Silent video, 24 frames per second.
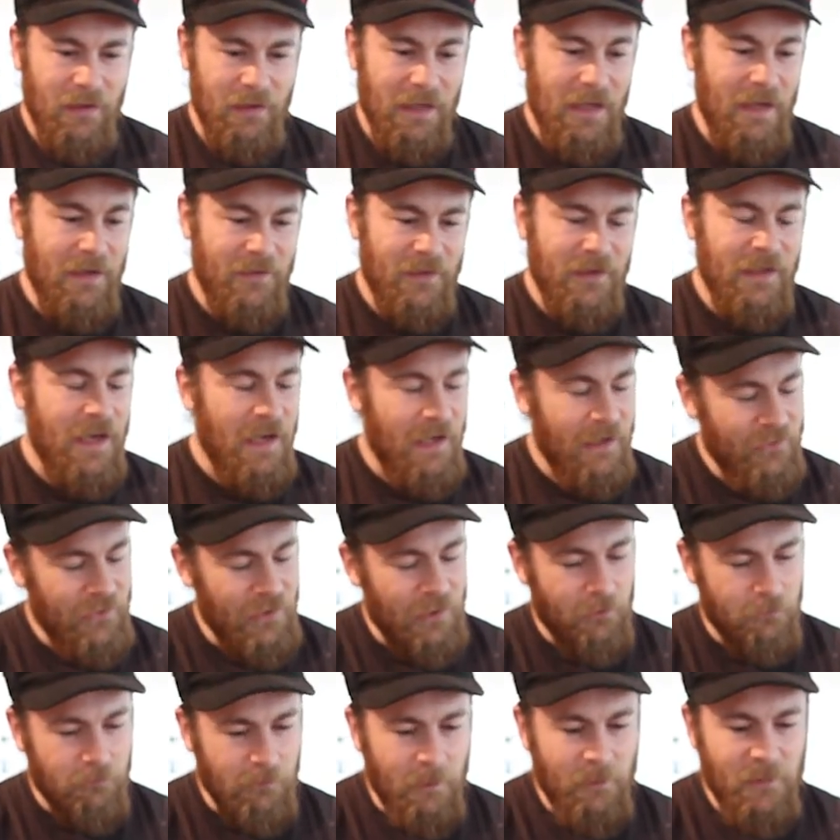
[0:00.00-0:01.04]
I think I actually
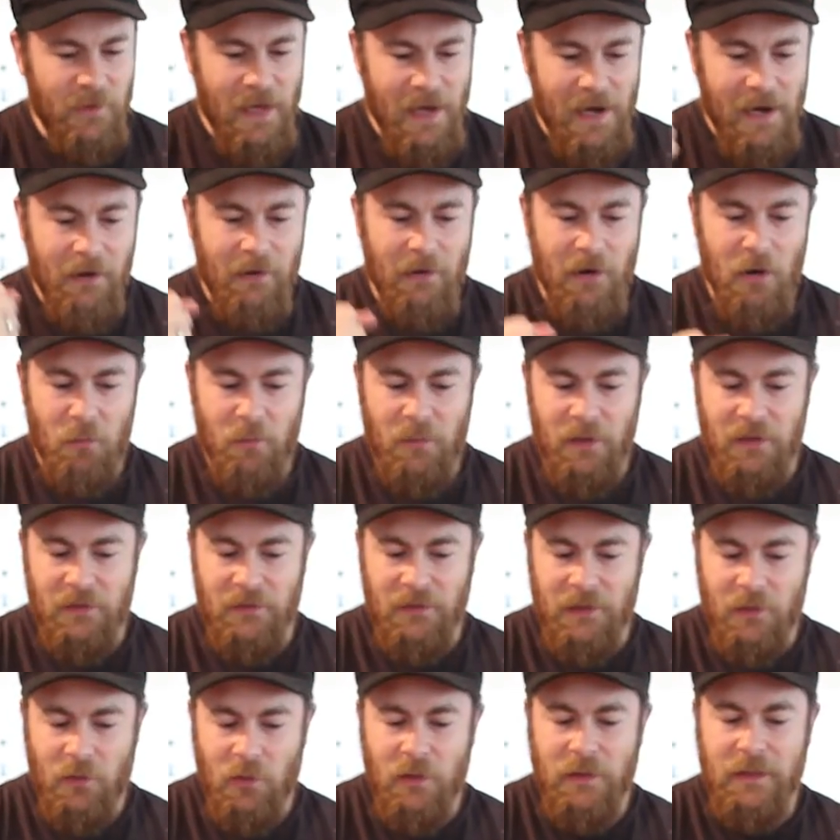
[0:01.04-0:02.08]
had to rip the hair out because
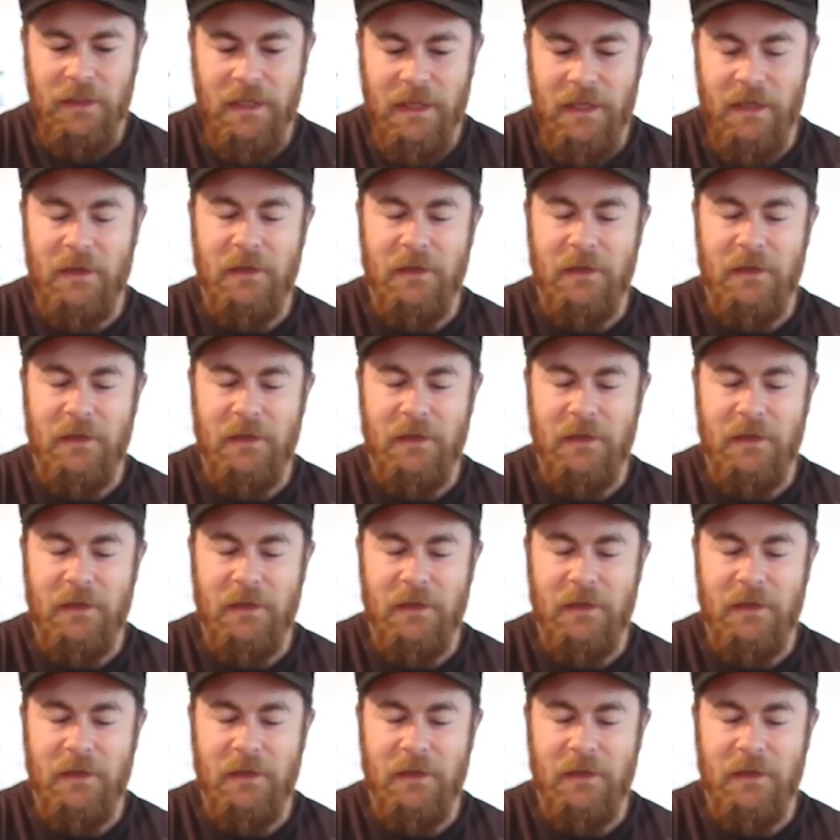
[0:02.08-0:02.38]
I couldn't get